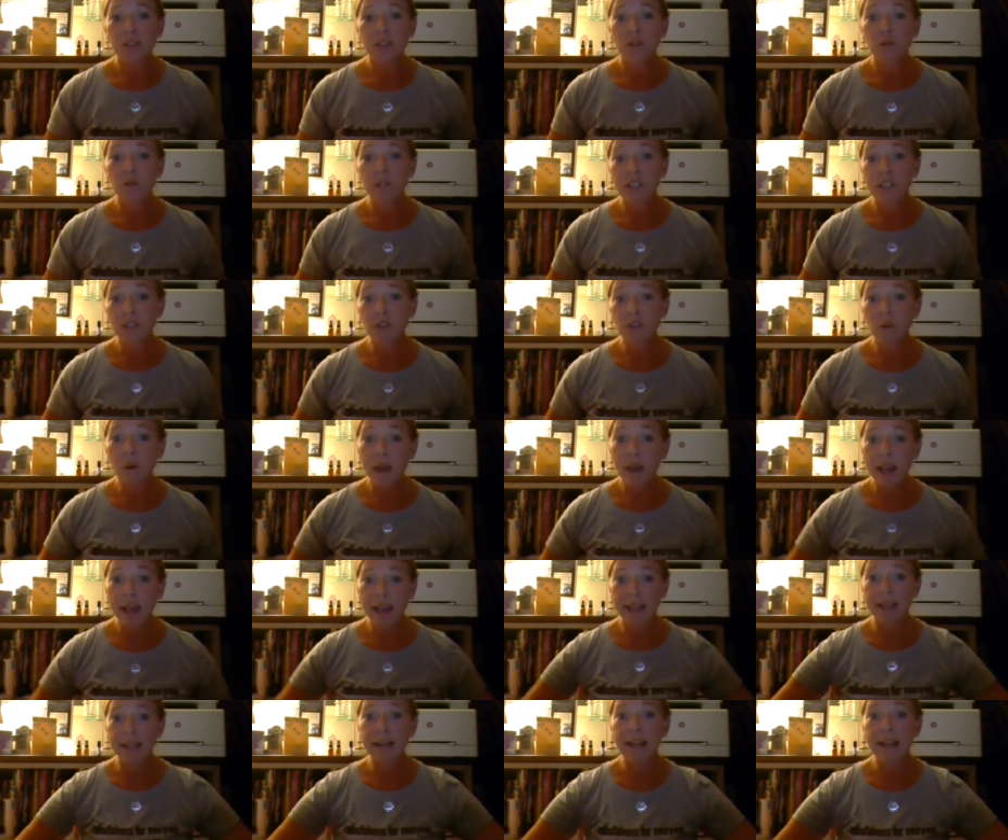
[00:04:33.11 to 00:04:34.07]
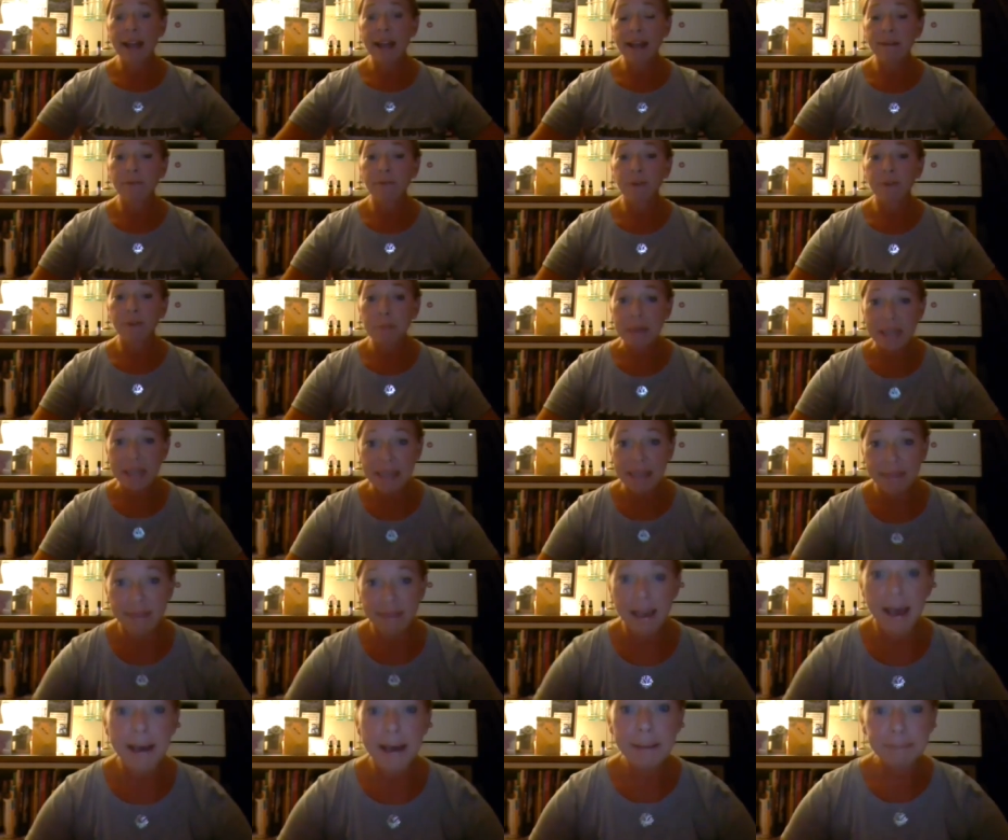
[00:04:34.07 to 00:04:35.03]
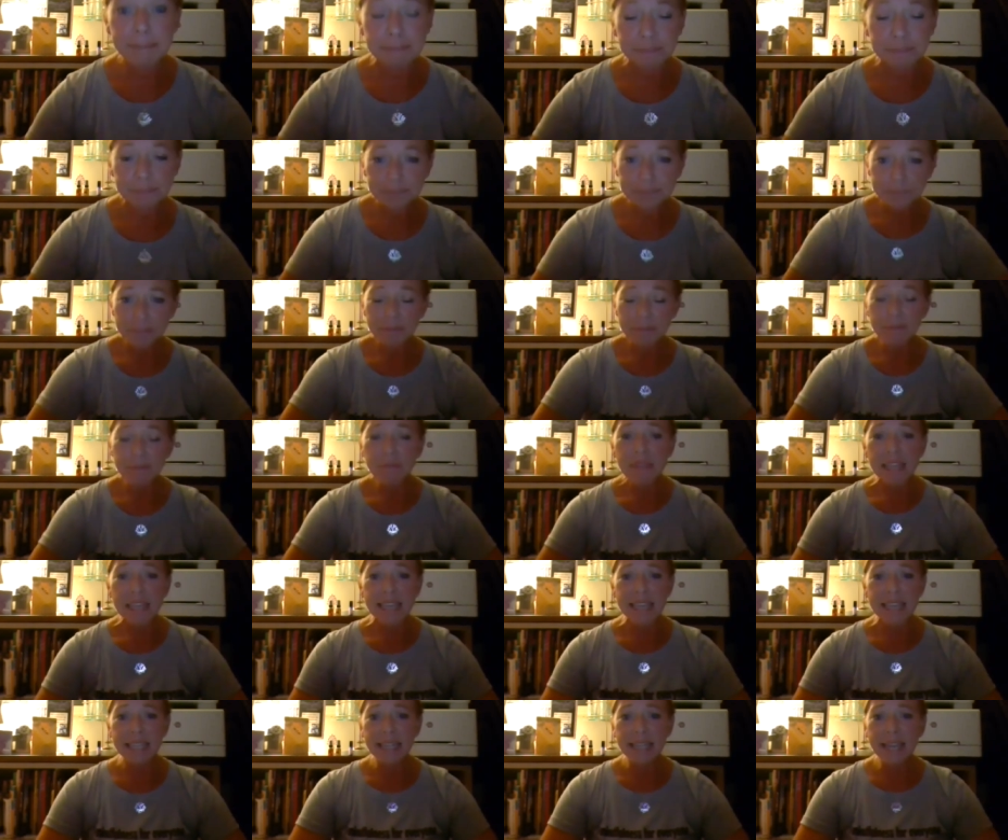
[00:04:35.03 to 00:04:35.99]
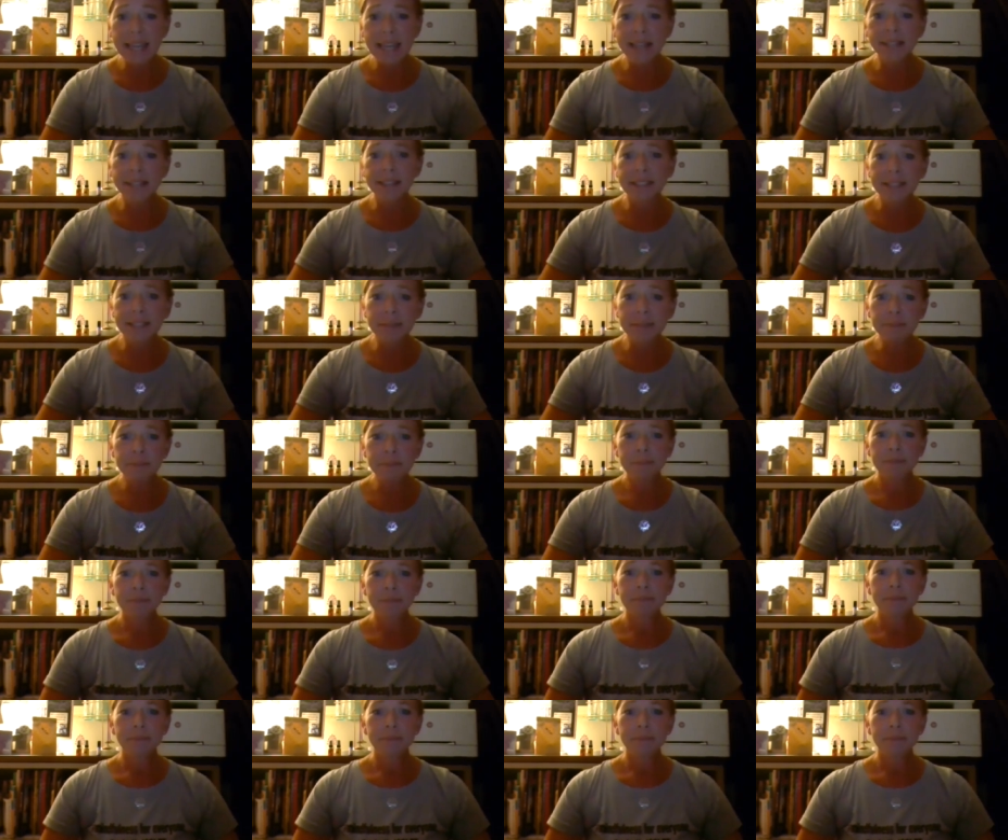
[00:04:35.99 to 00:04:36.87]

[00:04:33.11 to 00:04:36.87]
So let's go ahead and repeat that. Inhaling,